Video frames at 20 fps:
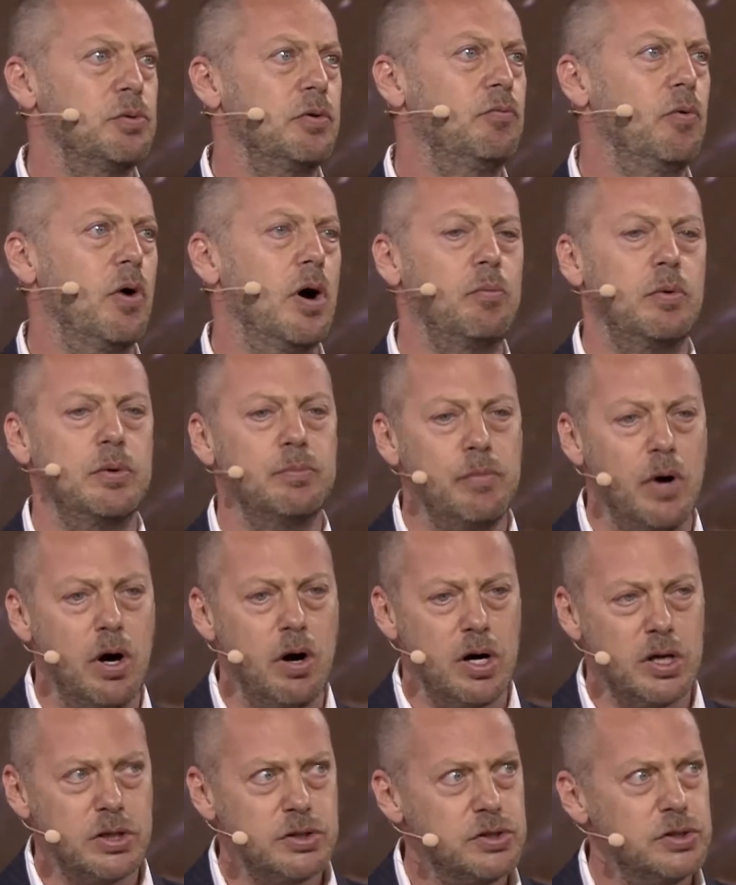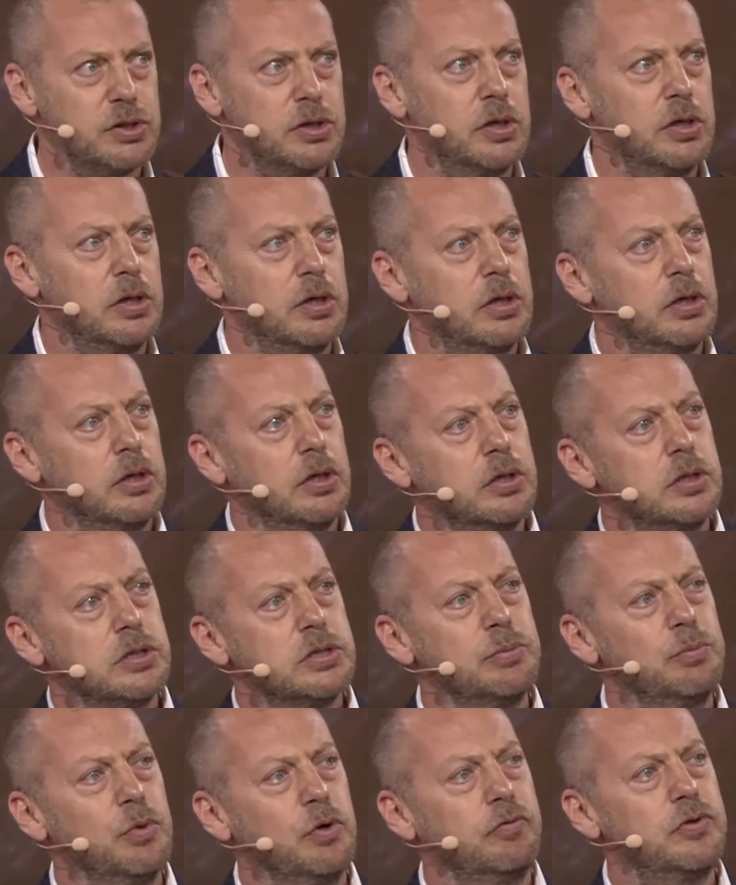We've worked with Mars
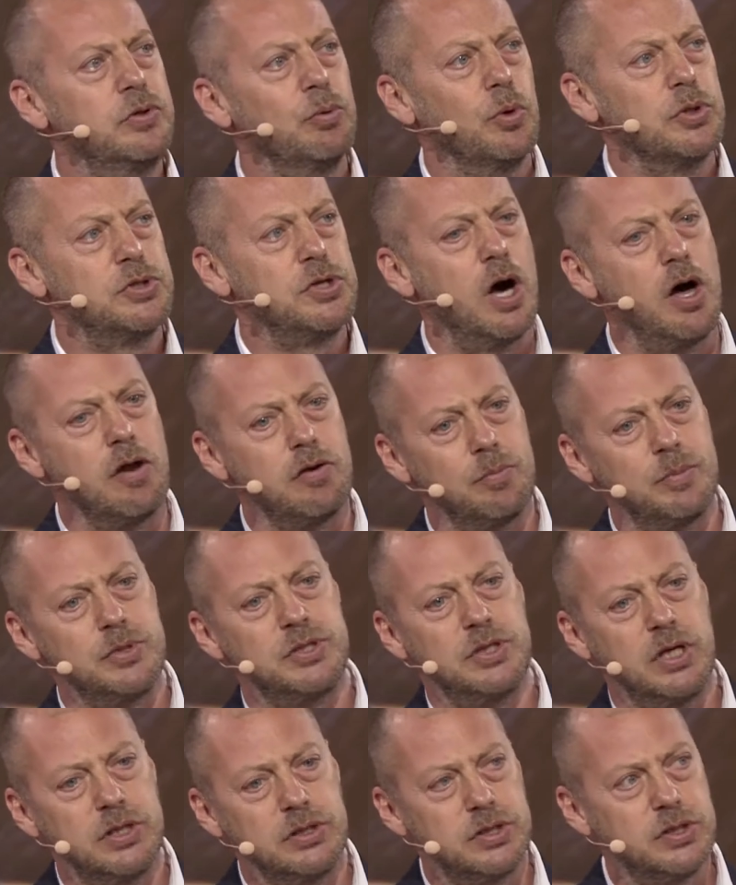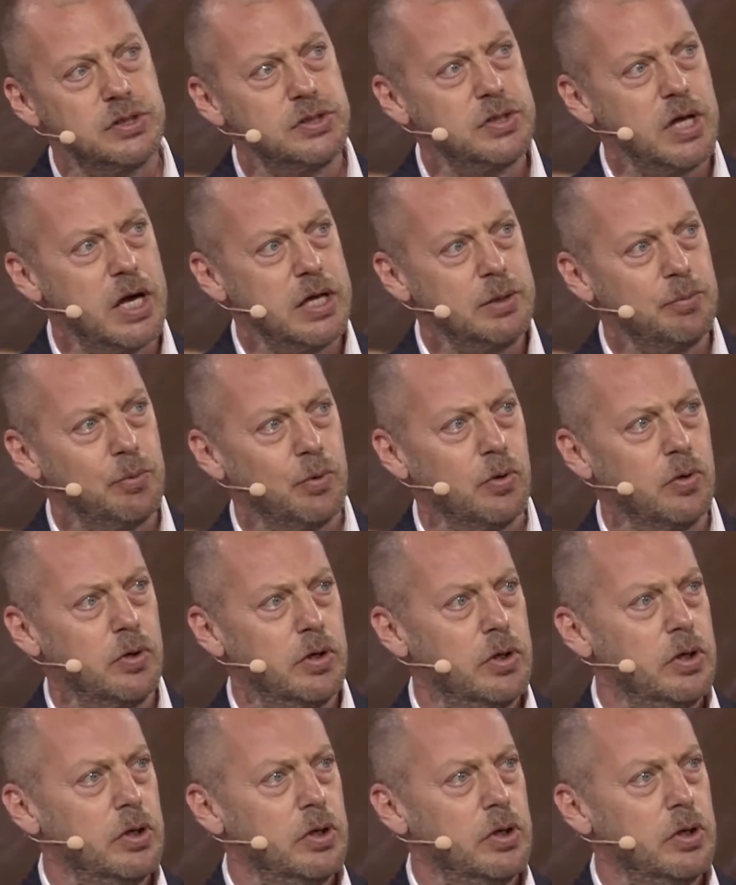to move towards 100% sustainable